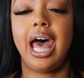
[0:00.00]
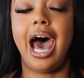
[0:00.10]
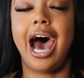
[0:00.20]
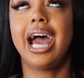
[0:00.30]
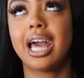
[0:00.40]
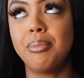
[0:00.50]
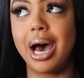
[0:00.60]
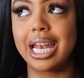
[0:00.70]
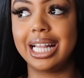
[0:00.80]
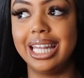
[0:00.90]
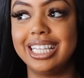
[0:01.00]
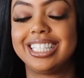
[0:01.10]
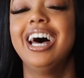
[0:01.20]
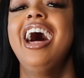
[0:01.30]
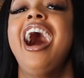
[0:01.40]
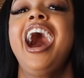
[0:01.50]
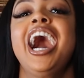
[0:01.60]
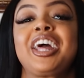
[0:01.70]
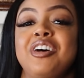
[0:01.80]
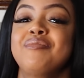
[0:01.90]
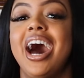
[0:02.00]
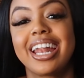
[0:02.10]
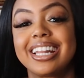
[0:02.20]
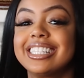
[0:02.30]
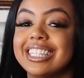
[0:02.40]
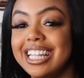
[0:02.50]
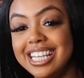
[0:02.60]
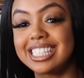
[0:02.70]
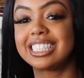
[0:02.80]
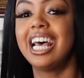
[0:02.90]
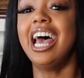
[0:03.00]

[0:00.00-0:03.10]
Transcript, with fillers: hot commodity list hot commodities list